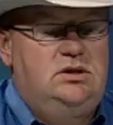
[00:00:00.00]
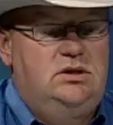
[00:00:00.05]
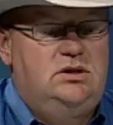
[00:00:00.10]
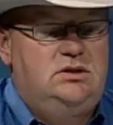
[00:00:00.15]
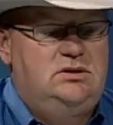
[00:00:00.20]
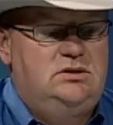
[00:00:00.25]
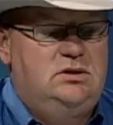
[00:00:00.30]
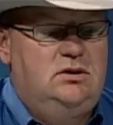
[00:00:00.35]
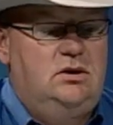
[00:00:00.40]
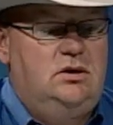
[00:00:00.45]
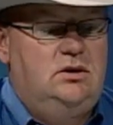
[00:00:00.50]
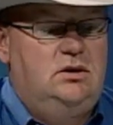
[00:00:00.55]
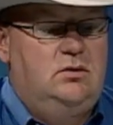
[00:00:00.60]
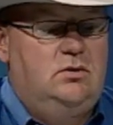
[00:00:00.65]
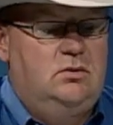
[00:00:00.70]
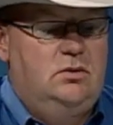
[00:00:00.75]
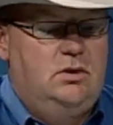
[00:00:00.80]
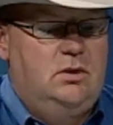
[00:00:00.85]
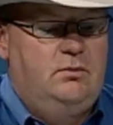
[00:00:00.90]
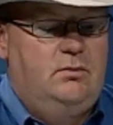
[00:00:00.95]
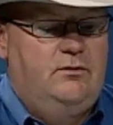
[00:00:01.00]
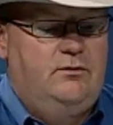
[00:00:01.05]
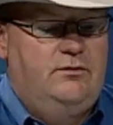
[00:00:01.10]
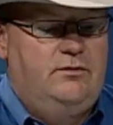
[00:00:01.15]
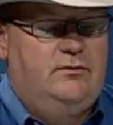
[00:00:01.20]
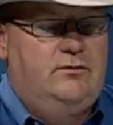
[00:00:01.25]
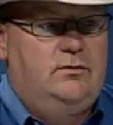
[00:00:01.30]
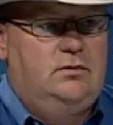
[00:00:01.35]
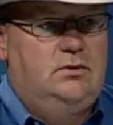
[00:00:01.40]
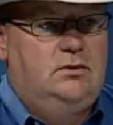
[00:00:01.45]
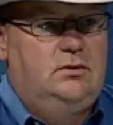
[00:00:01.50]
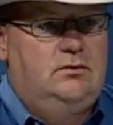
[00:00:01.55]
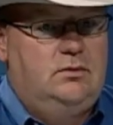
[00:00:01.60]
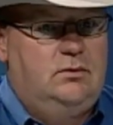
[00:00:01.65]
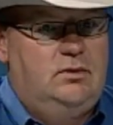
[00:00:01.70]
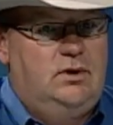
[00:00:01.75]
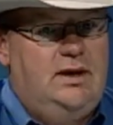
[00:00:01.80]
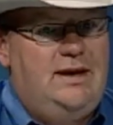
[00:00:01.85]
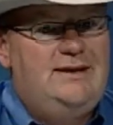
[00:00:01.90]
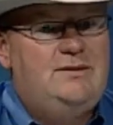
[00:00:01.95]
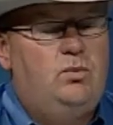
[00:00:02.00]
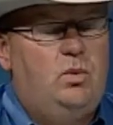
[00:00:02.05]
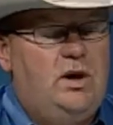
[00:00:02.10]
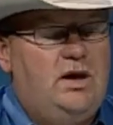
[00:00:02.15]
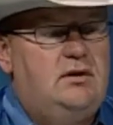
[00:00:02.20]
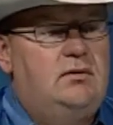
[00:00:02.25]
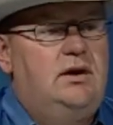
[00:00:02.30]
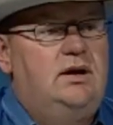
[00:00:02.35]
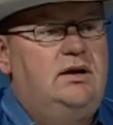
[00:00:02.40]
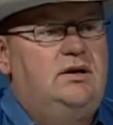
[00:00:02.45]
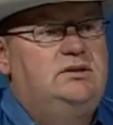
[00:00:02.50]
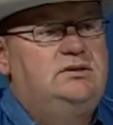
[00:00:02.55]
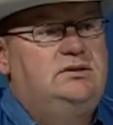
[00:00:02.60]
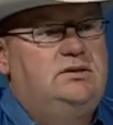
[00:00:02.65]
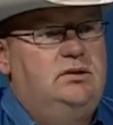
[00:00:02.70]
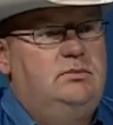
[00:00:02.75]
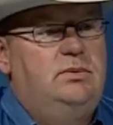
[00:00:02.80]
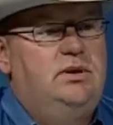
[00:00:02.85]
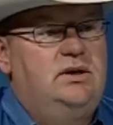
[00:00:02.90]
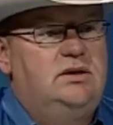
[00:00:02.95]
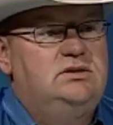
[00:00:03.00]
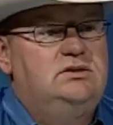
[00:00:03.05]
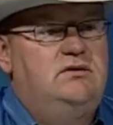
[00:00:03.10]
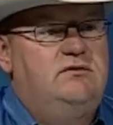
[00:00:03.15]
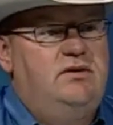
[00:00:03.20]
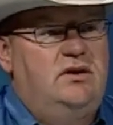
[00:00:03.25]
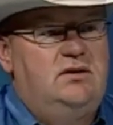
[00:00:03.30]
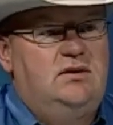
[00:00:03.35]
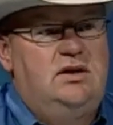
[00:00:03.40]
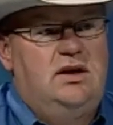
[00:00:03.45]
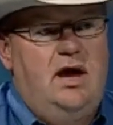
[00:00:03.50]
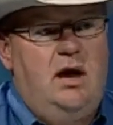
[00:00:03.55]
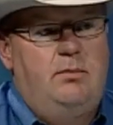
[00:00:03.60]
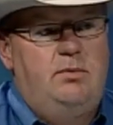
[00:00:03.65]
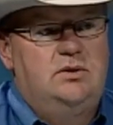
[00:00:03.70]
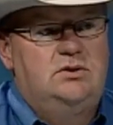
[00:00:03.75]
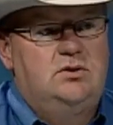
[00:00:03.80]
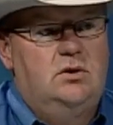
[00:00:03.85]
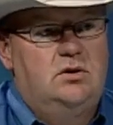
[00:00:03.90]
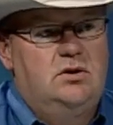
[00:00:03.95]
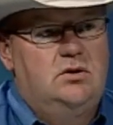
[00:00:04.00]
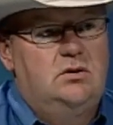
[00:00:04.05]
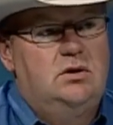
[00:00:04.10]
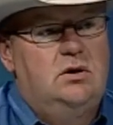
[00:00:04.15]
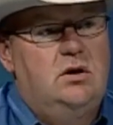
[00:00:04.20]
you know, in Wainwright, it's the biggest event that happens all year